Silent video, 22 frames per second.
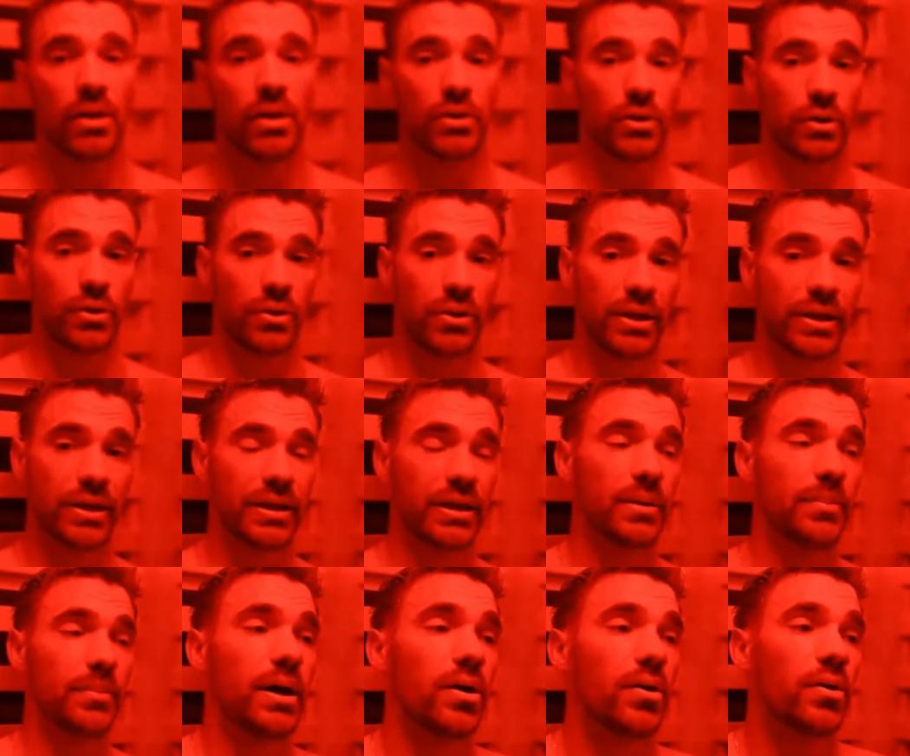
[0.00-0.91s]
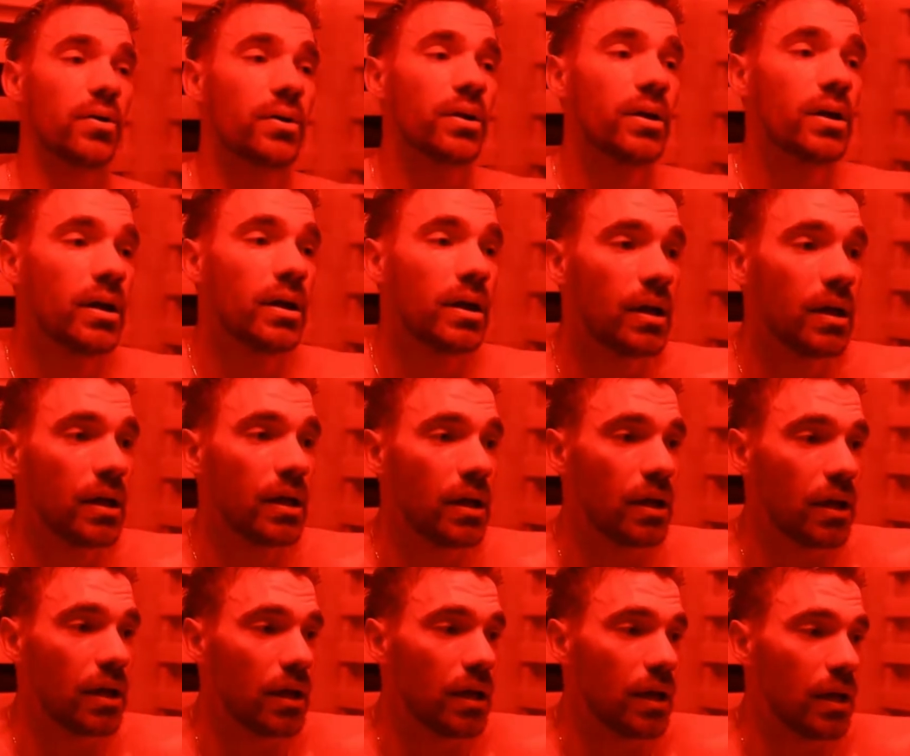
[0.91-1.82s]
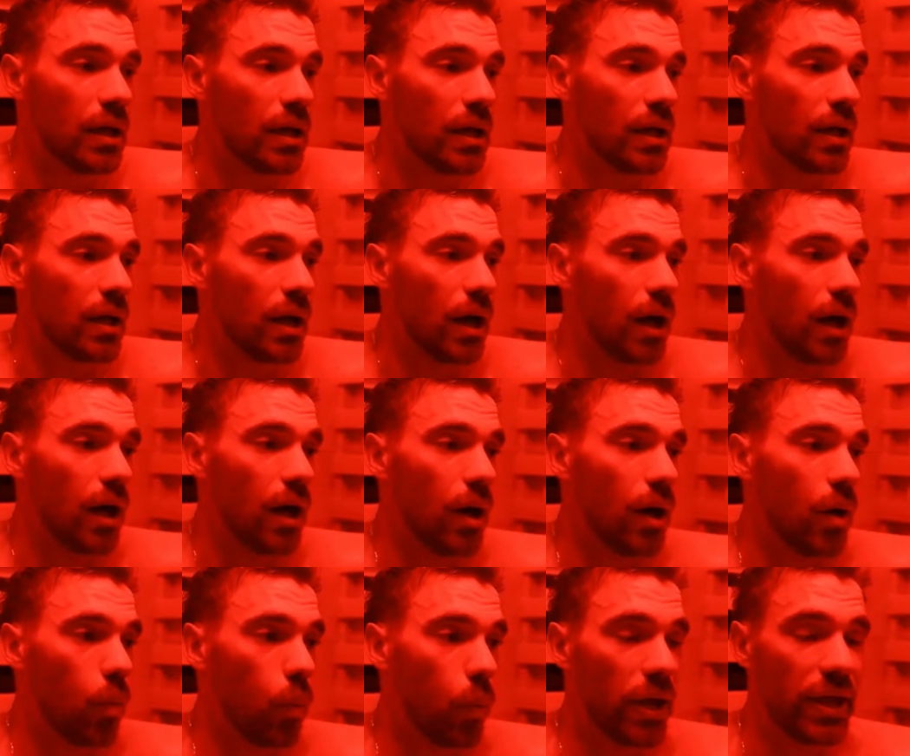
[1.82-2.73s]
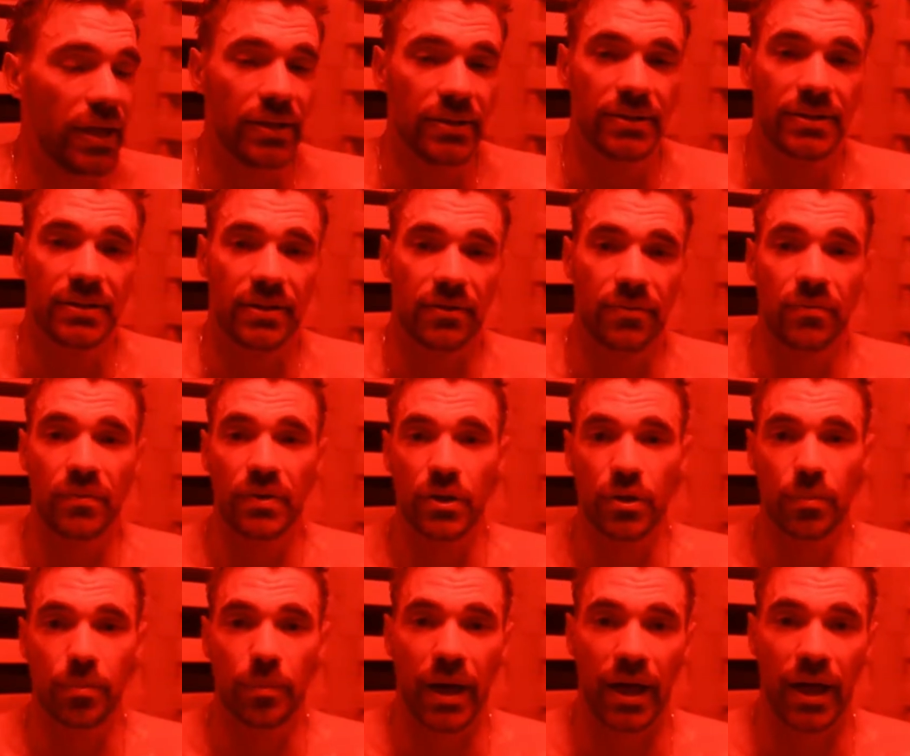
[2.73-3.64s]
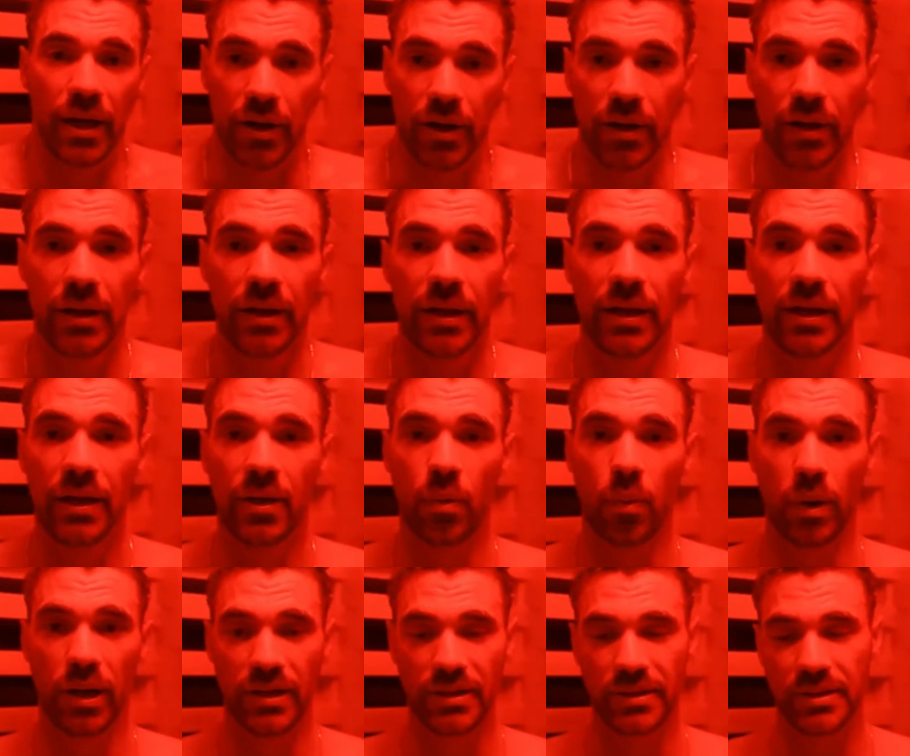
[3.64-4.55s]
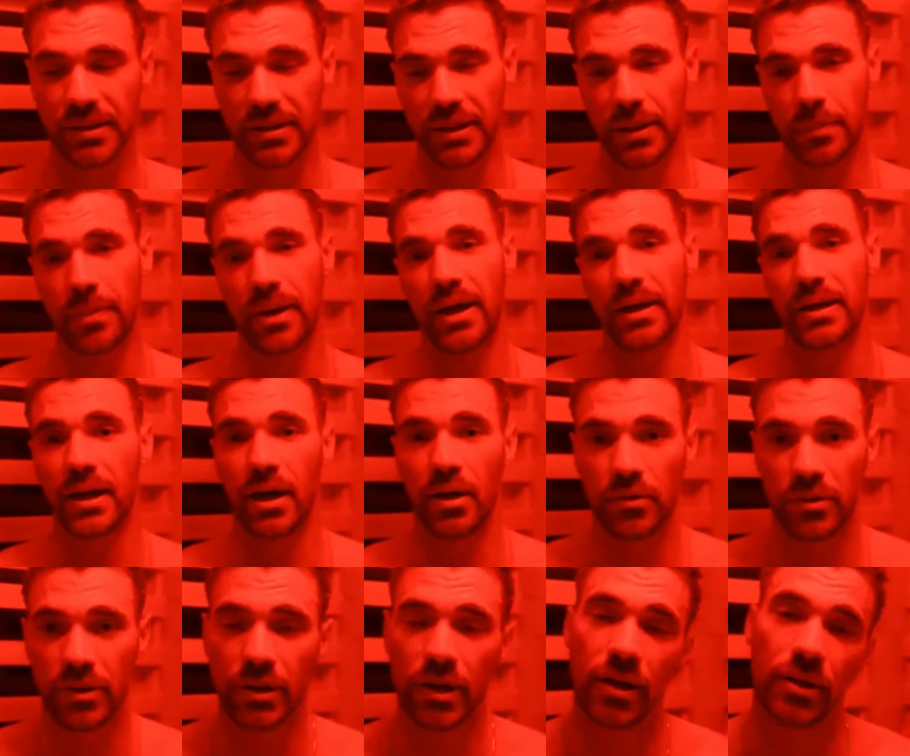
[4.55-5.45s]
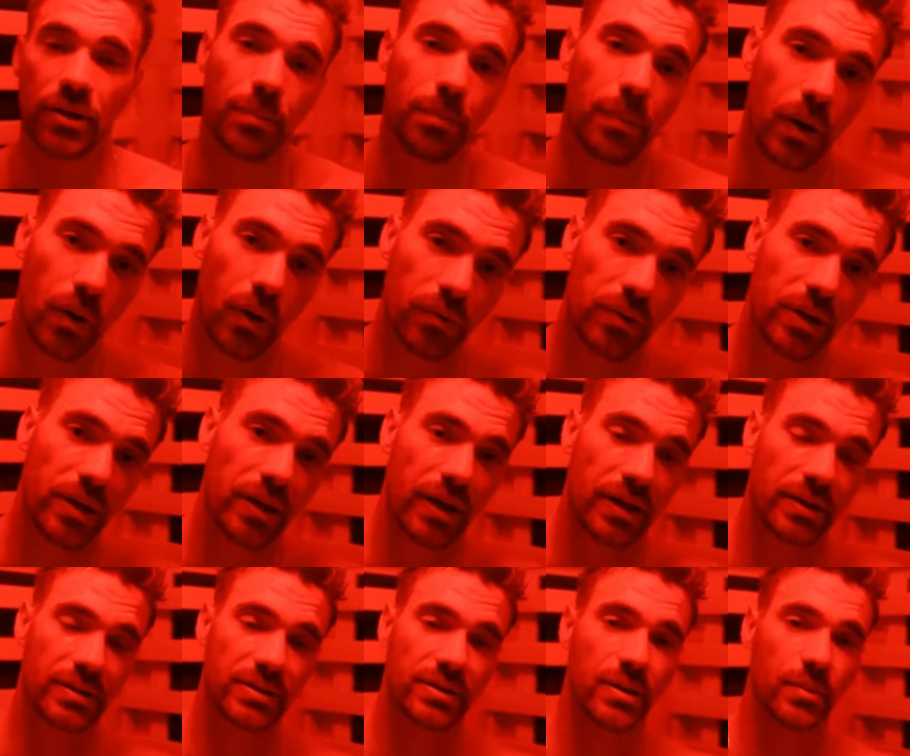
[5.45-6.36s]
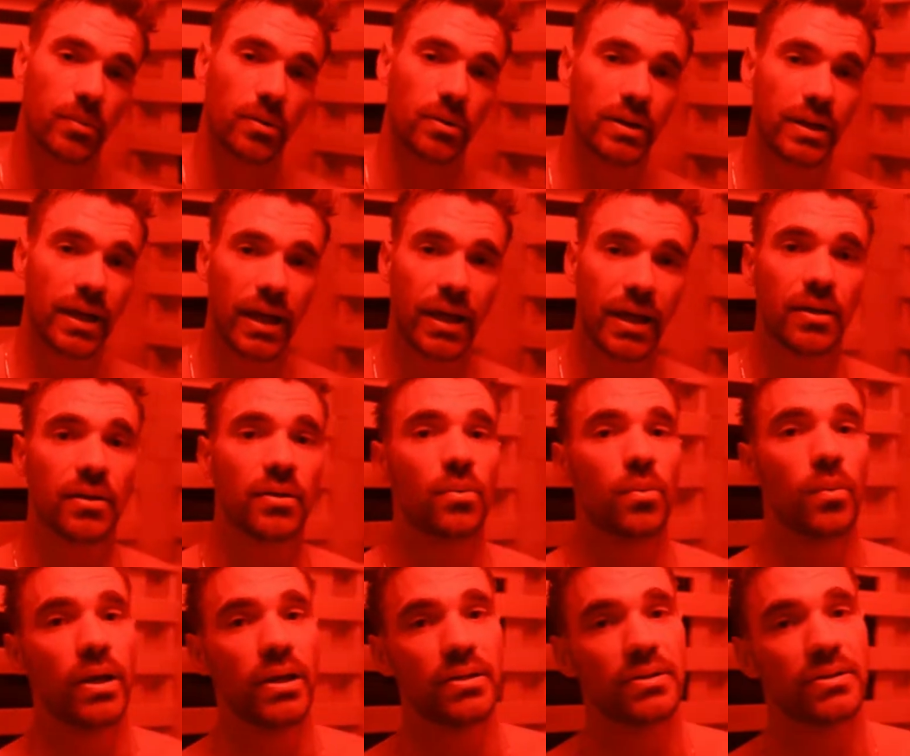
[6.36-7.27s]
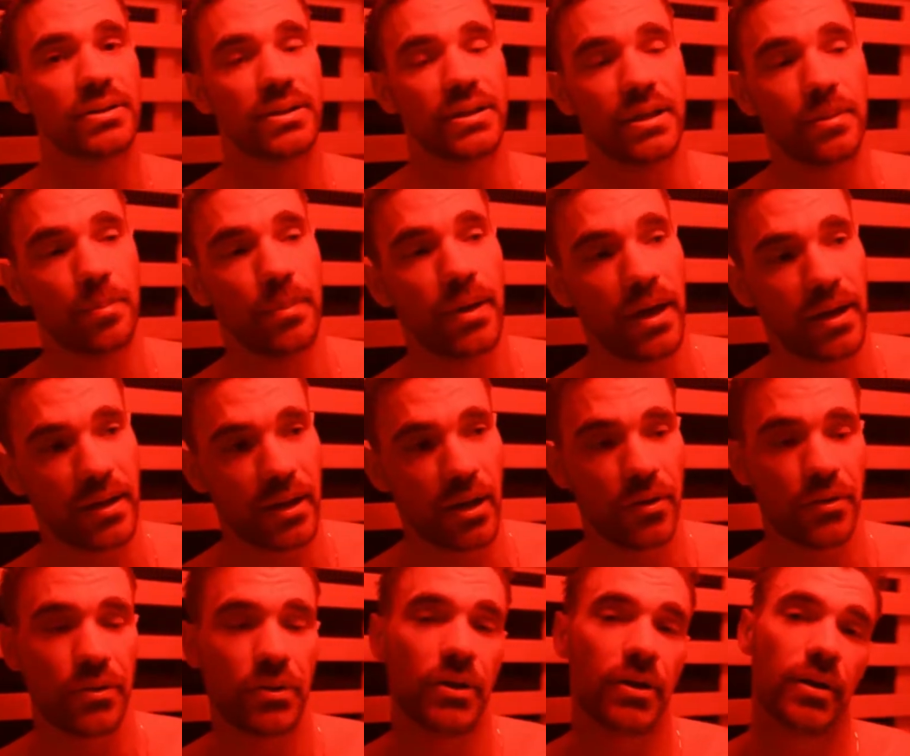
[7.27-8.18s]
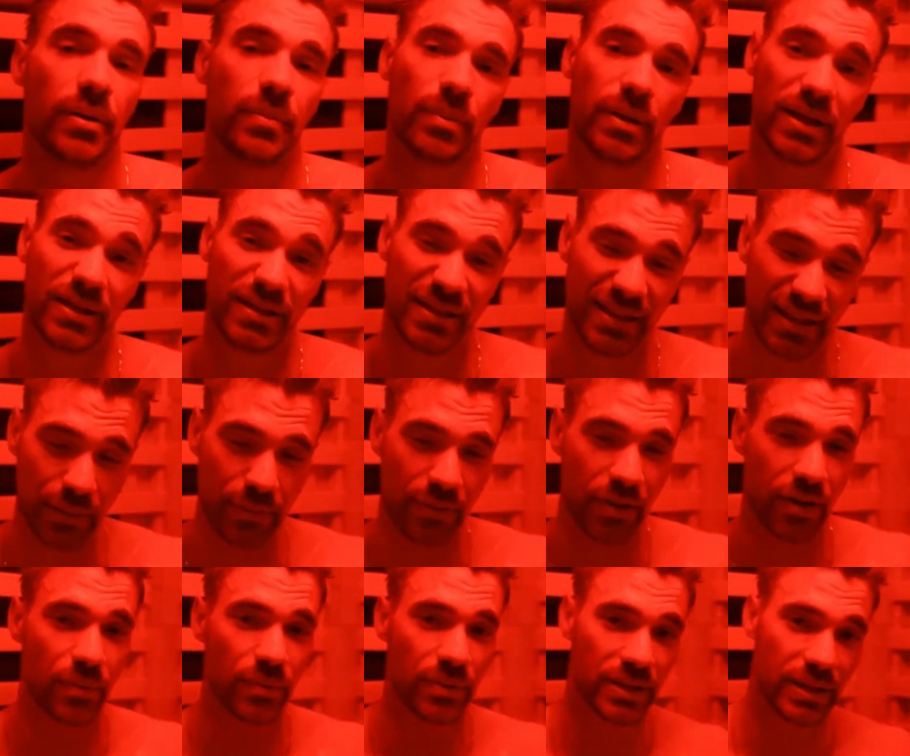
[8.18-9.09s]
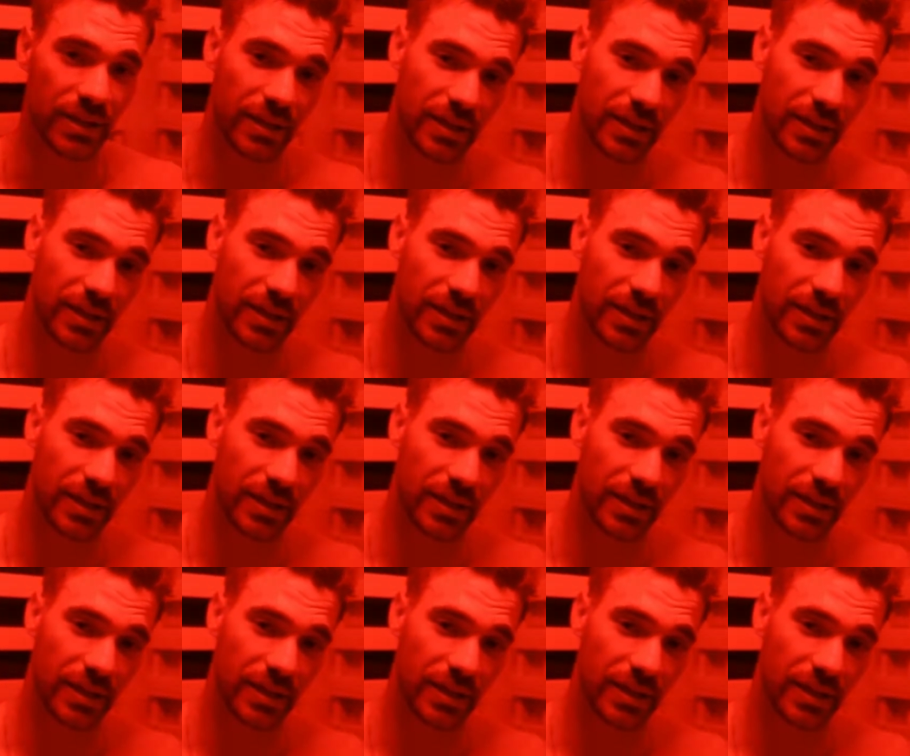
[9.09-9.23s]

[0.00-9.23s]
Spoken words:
you're thinking about ways to feel better, ways to get back out there on the boat the next summer day, ways to get back out there and play t-ball with the